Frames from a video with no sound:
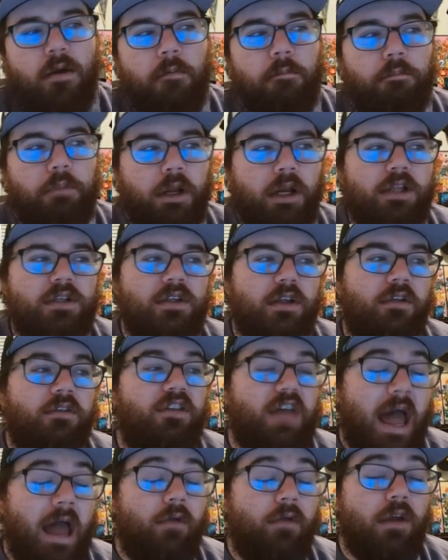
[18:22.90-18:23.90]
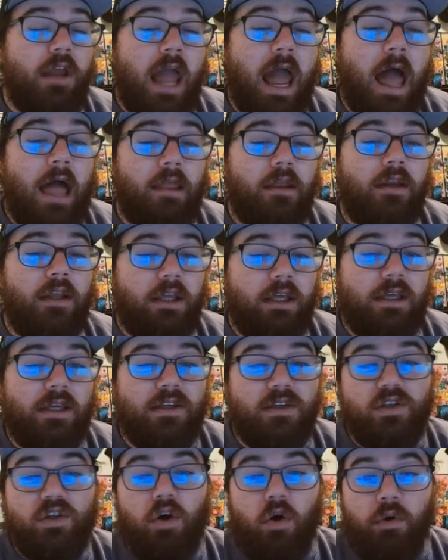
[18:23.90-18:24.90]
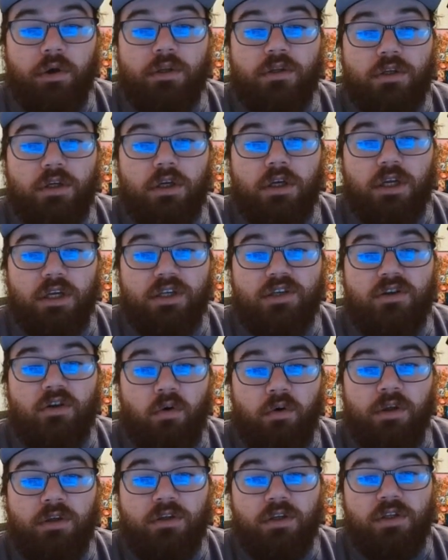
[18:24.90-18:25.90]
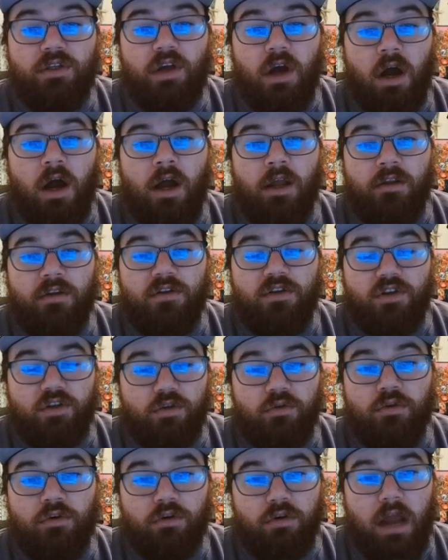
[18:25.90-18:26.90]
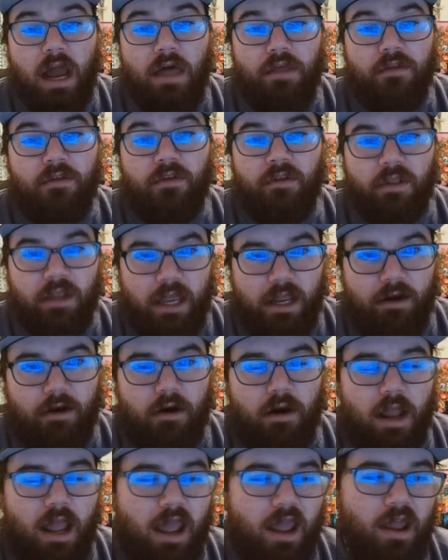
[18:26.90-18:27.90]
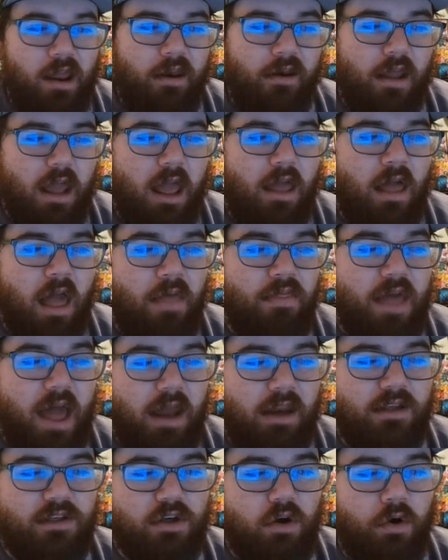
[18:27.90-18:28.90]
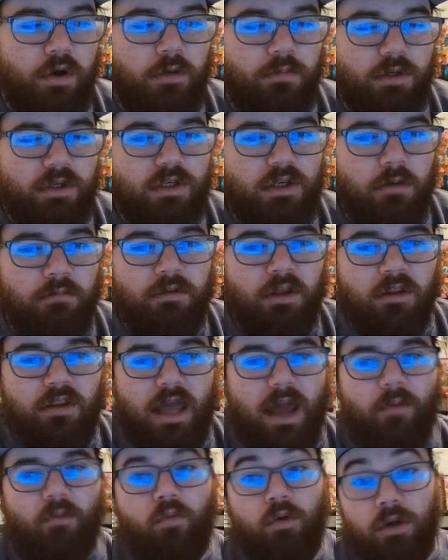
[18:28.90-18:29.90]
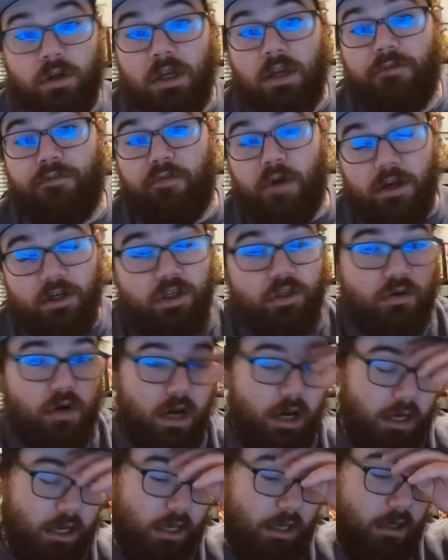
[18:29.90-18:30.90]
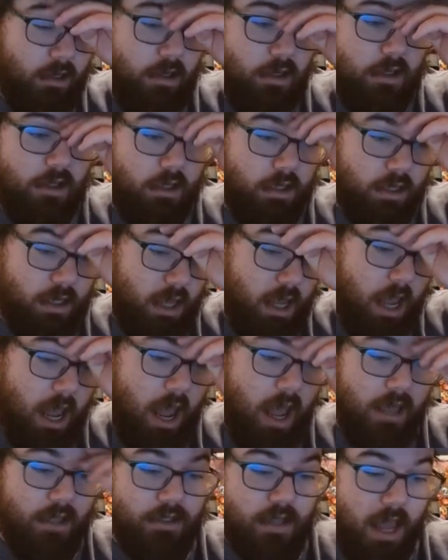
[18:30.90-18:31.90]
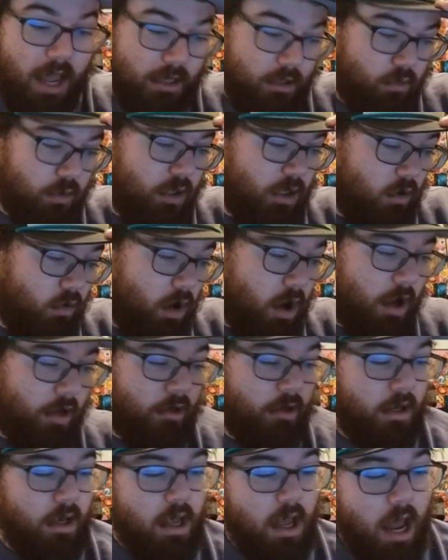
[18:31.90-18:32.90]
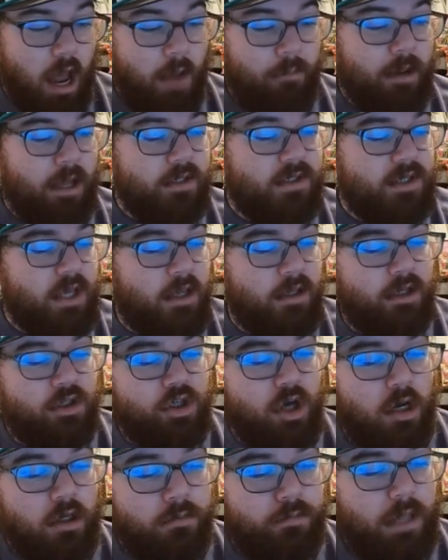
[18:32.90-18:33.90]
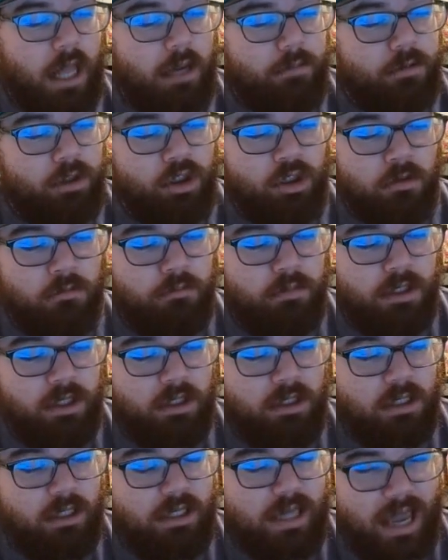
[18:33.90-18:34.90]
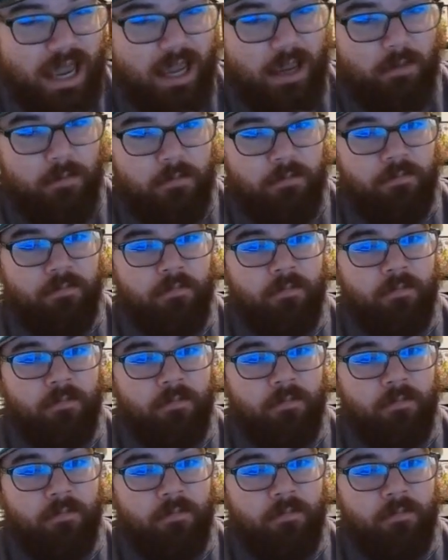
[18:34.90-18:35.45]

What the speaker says: But it's that reality is going to dawn sooner rather than later. And that is going to be something that will get frustrating as we go on. I'm not saying that Charlie Blackmon shouldn't be in the game.